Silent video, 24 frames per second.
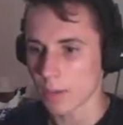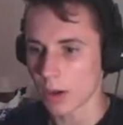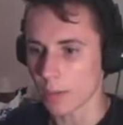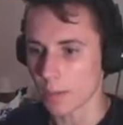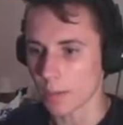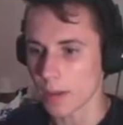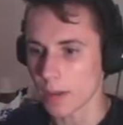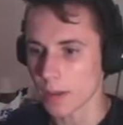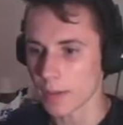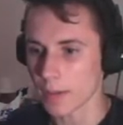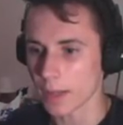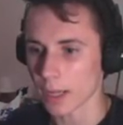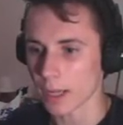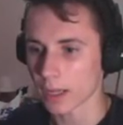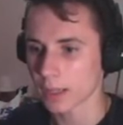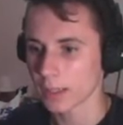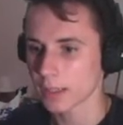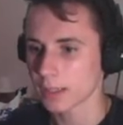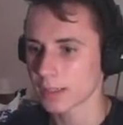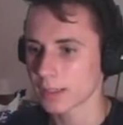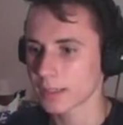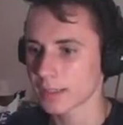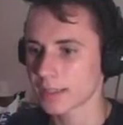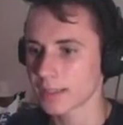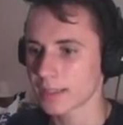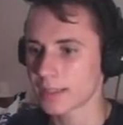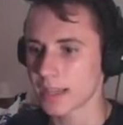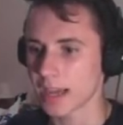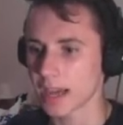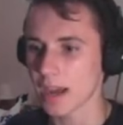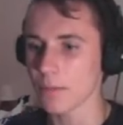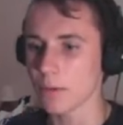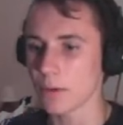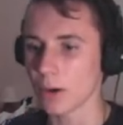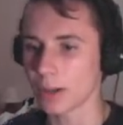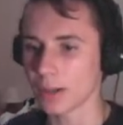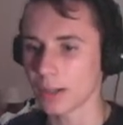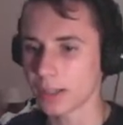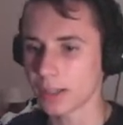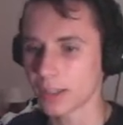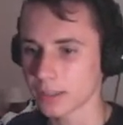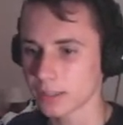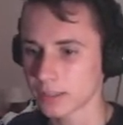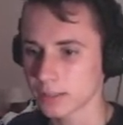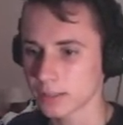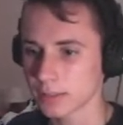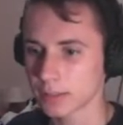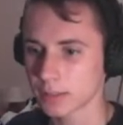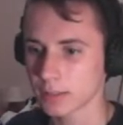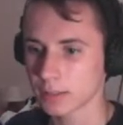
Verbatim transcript: Come on, baby. Come on.